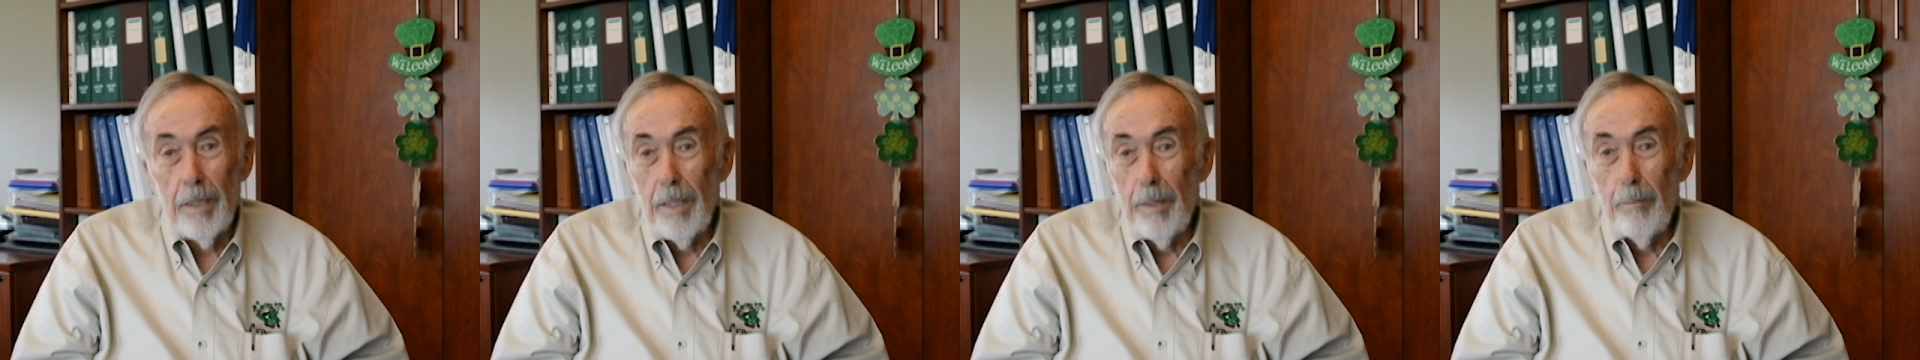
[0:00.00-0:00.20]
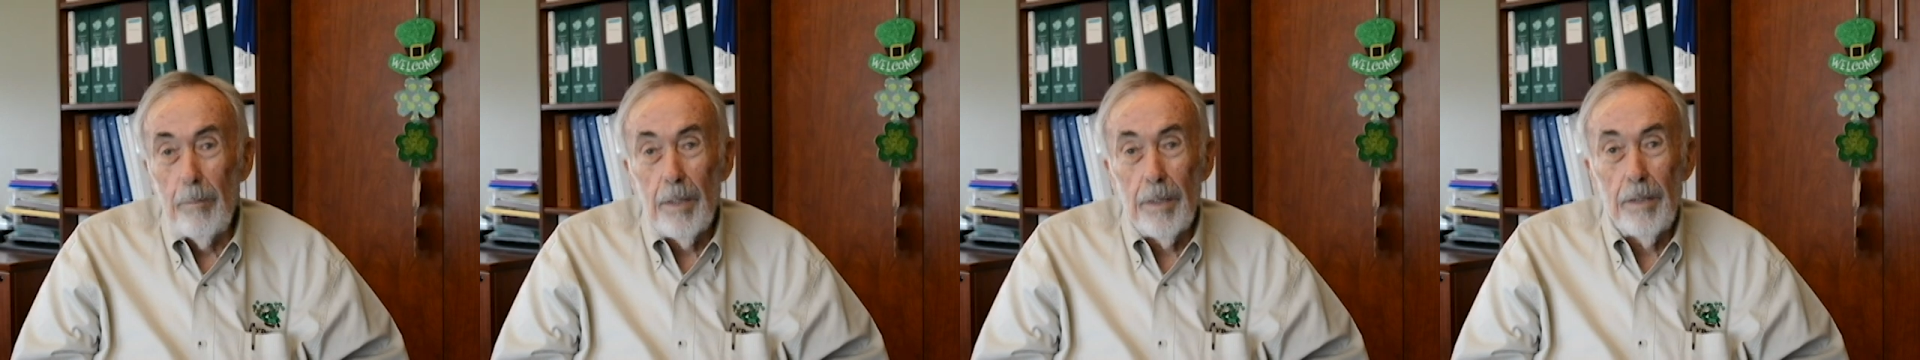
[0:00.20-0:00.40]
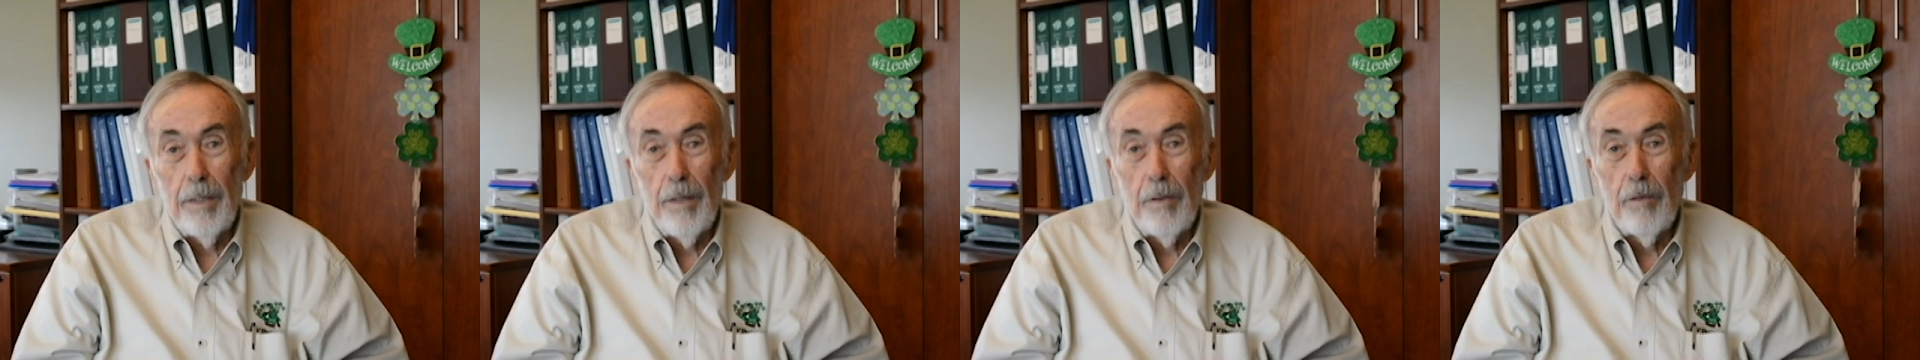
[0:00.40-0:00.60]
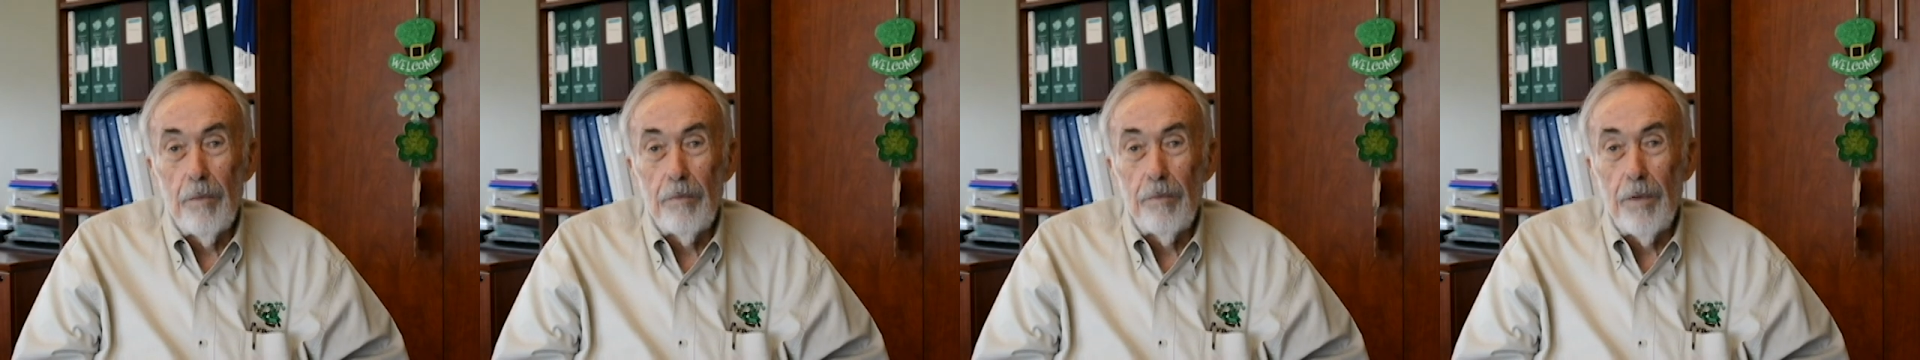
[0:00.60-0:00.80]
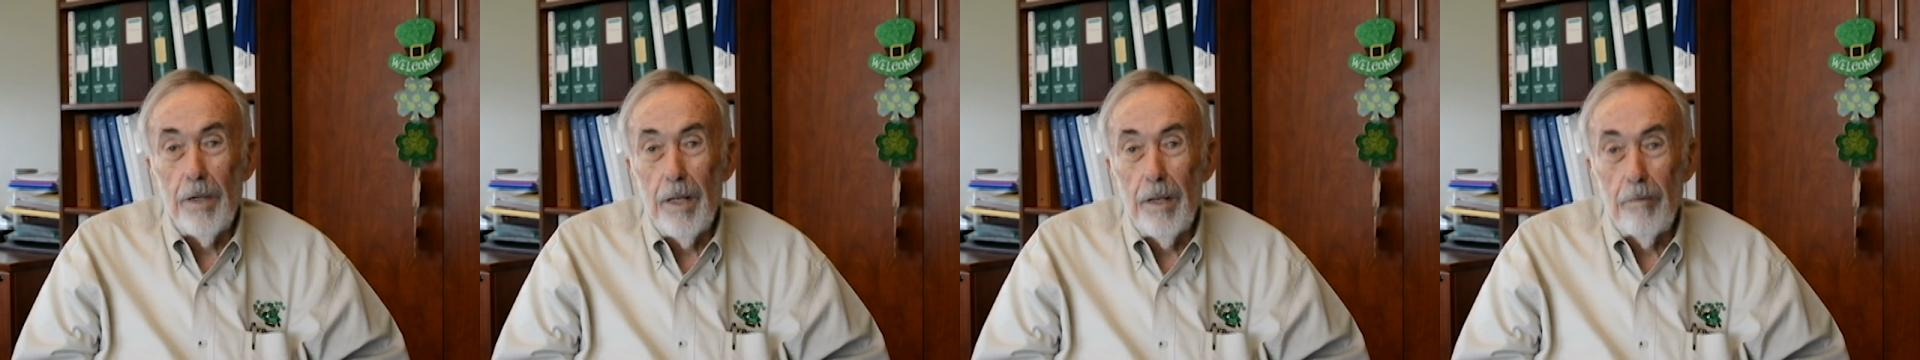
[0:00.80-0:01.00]
give me another
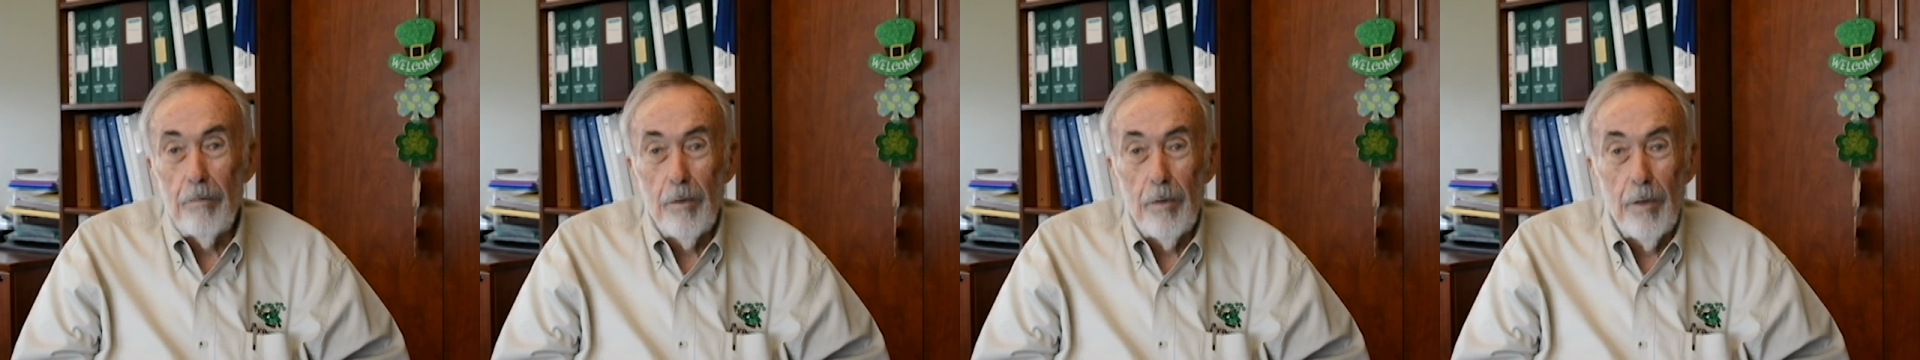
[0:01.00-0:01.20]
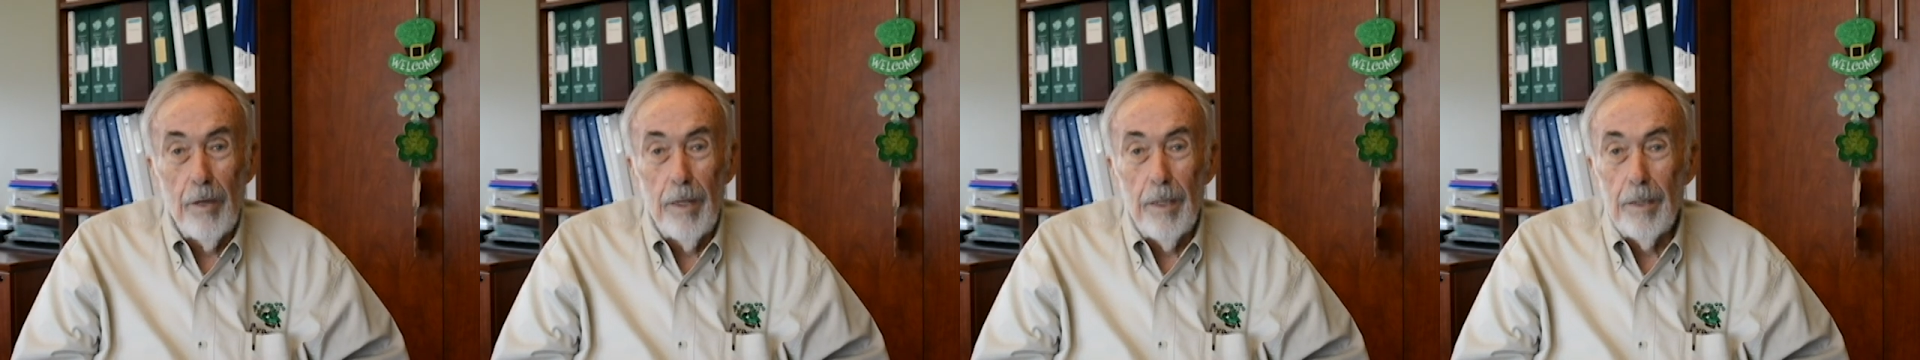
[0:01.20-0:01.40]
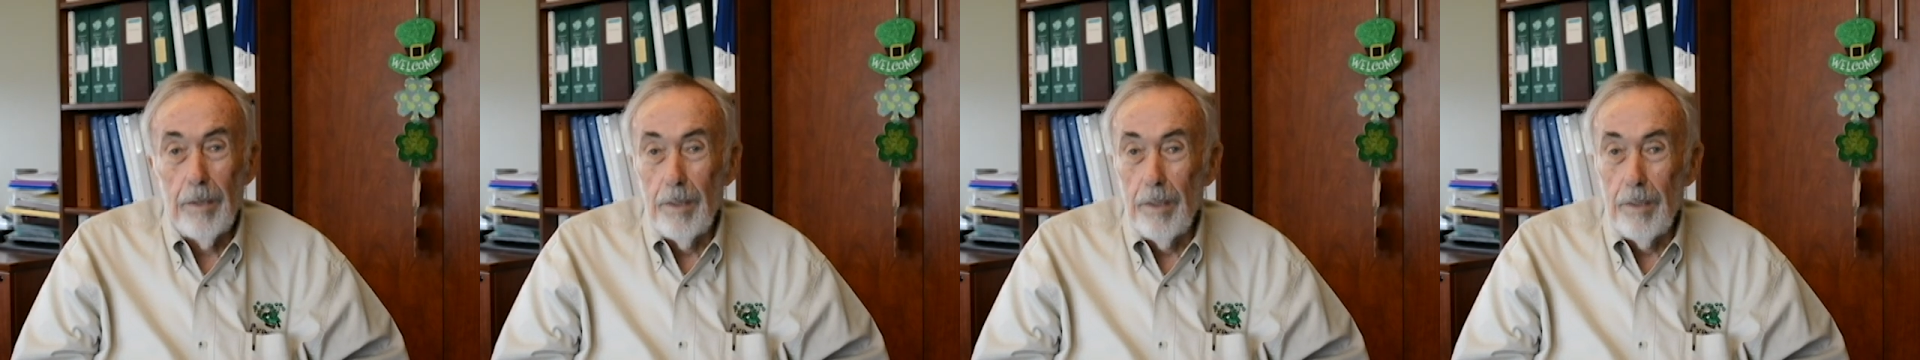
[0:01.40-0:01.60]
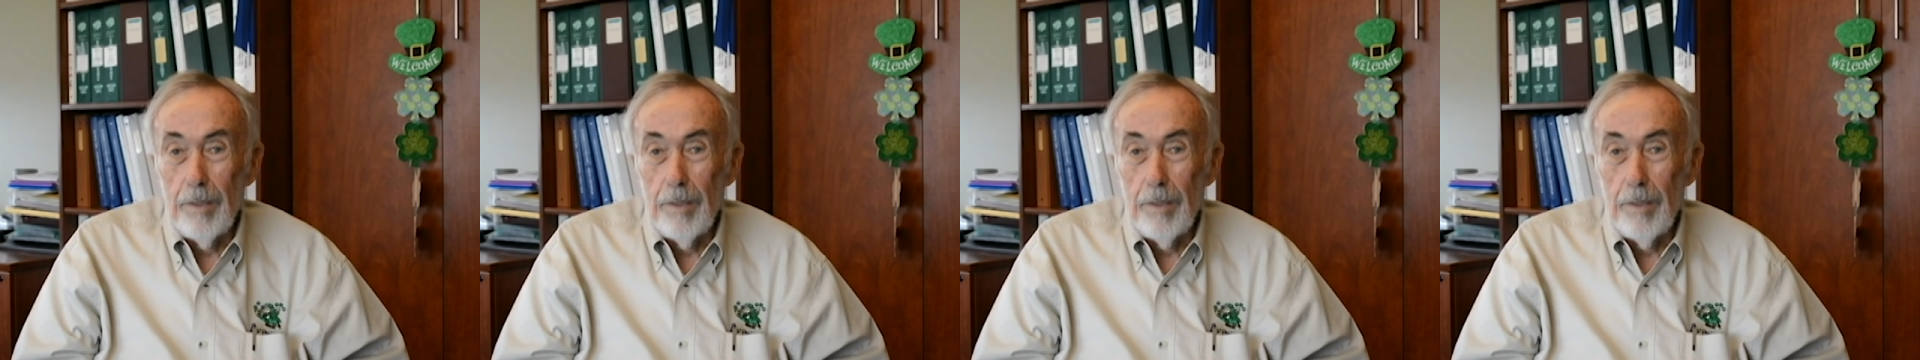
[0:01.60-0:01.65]
$5,000.